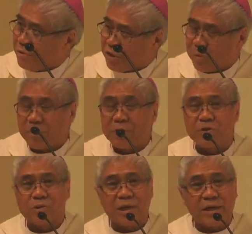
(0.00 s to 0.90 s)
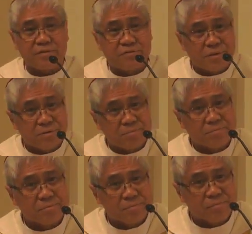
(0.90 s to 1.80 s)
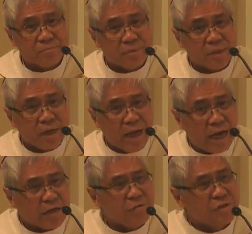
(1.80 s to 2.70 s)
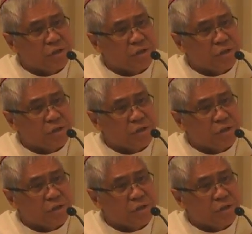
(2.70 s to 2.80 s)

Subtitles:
your spiritual life? Are you